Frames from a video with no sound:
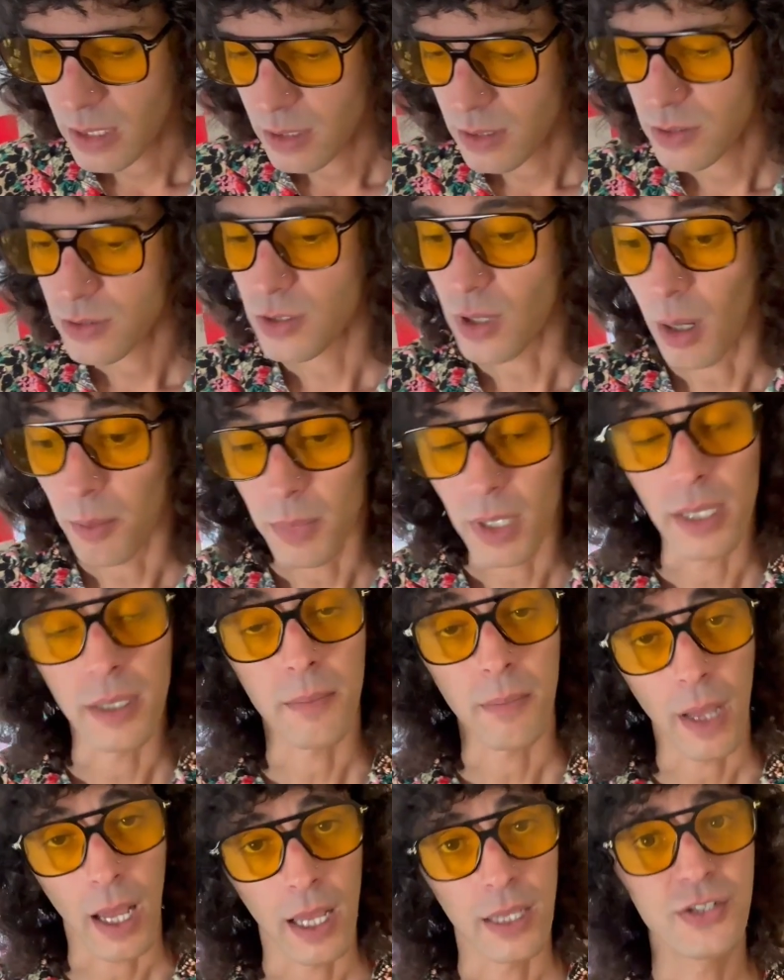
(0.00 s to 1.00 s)
So I'm
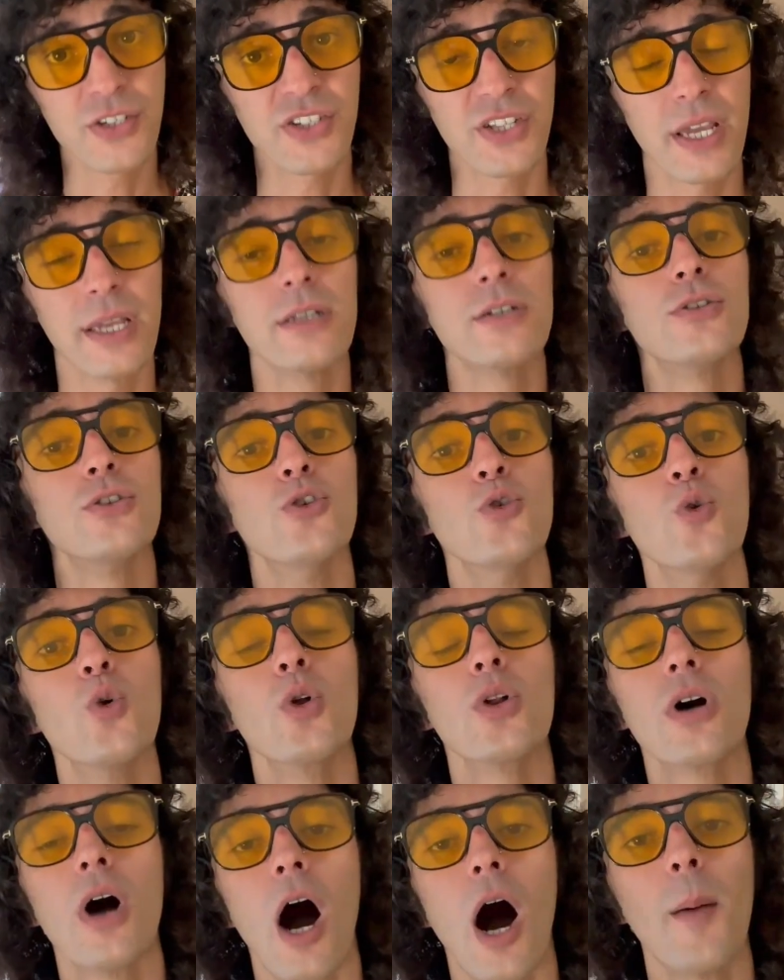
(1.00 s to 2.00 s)
like, I stayed
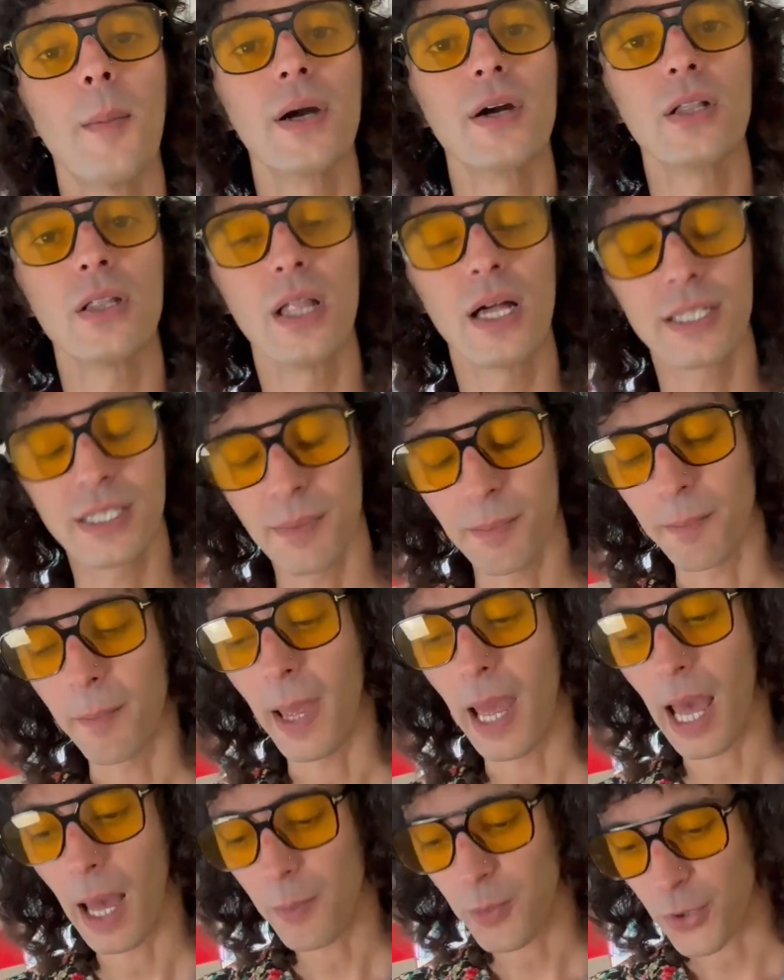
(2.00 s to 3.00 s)
cool, calm, and collected.
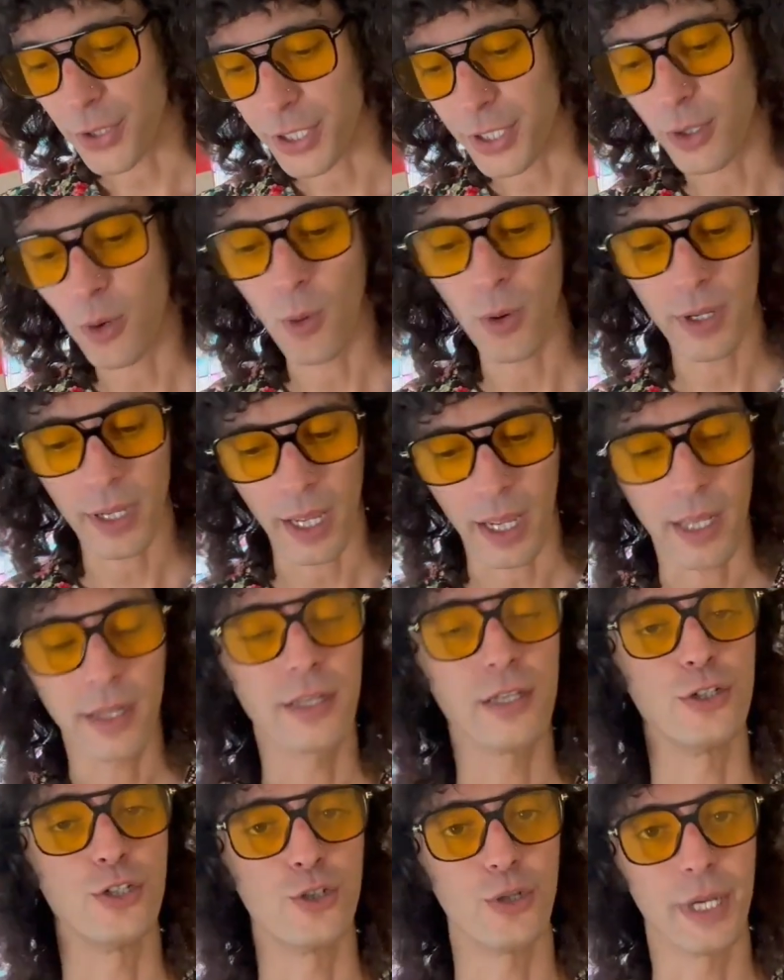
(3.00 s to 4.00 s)
Ma'am, are you okay?
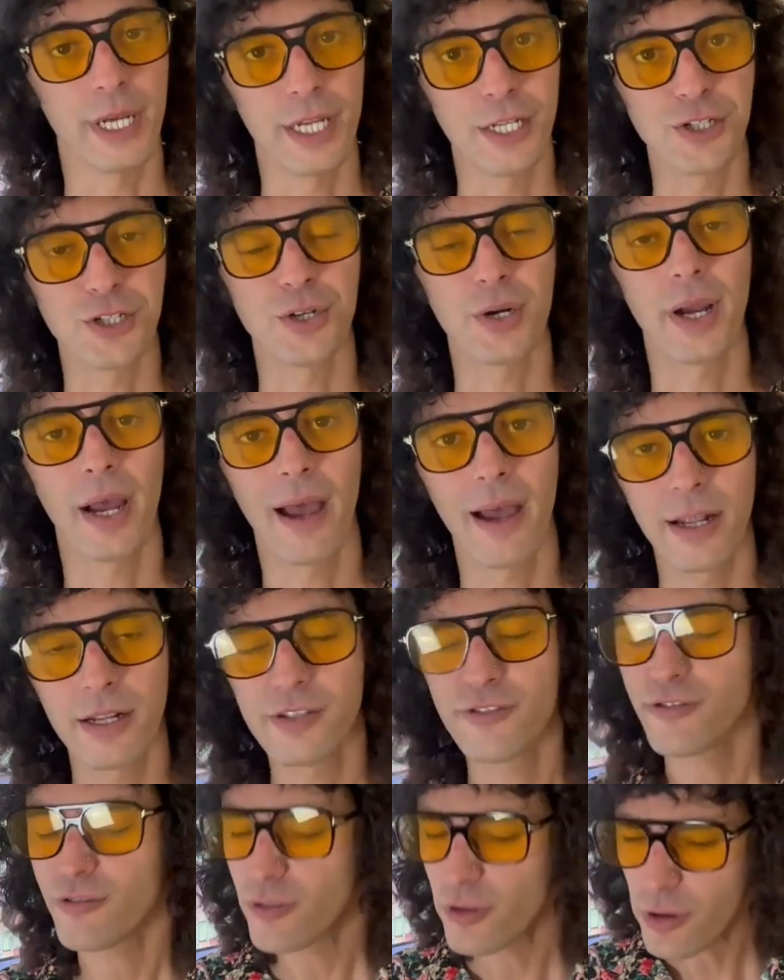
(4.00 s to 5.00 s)
Did you hit your head?
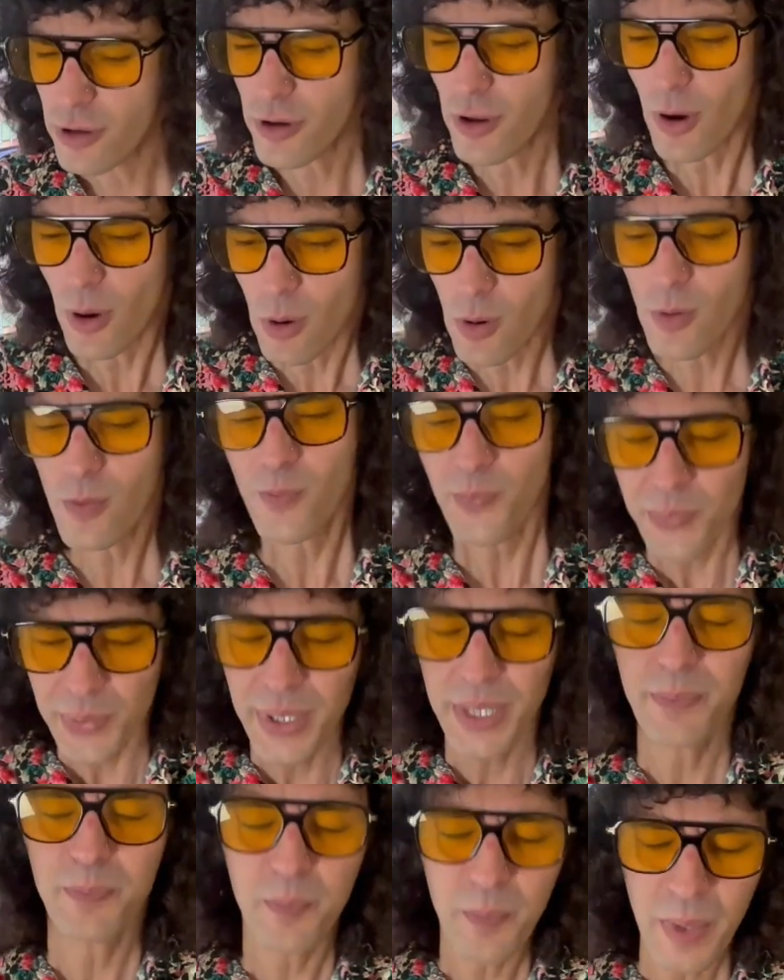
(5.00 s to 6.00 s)
No,
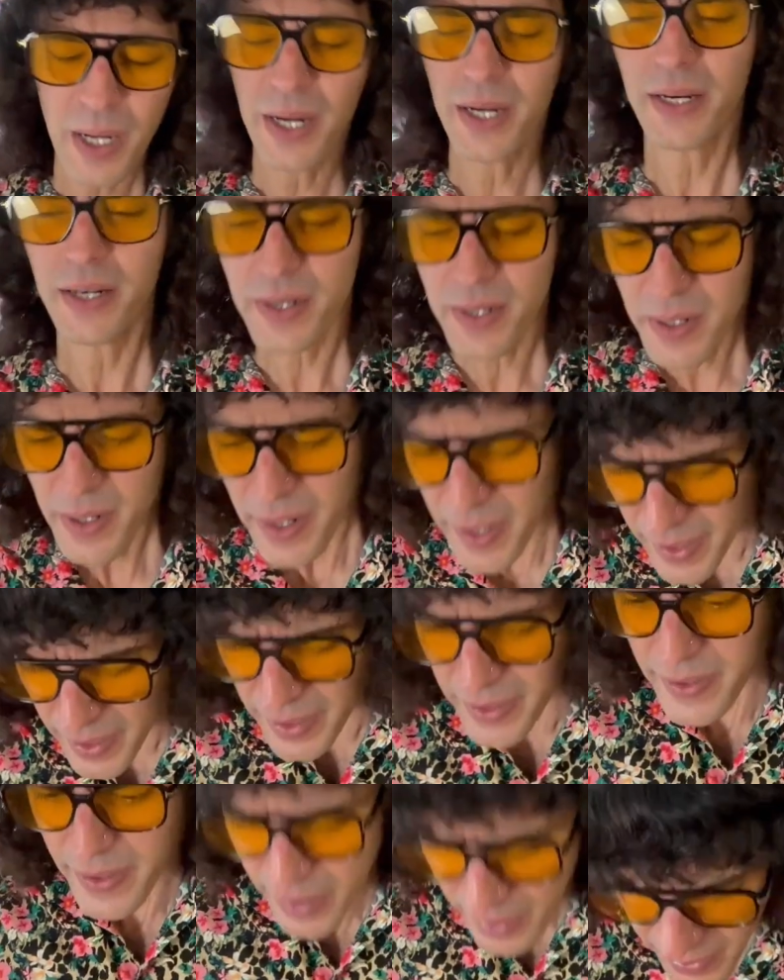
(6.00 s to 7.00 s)
but my
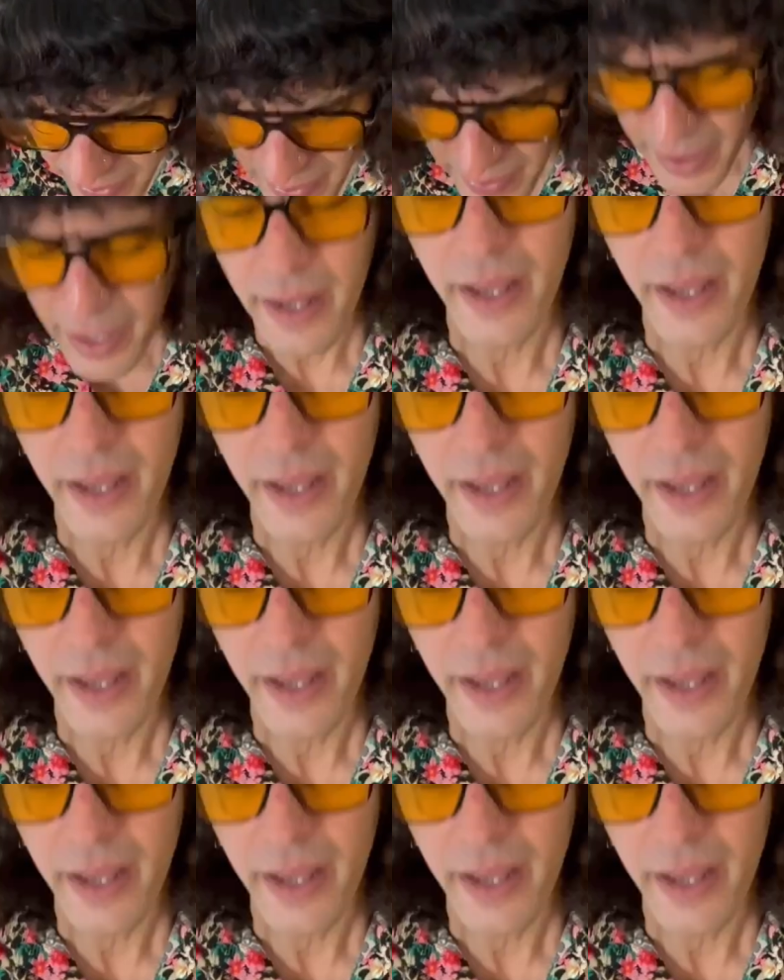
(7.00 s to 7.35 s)
knee.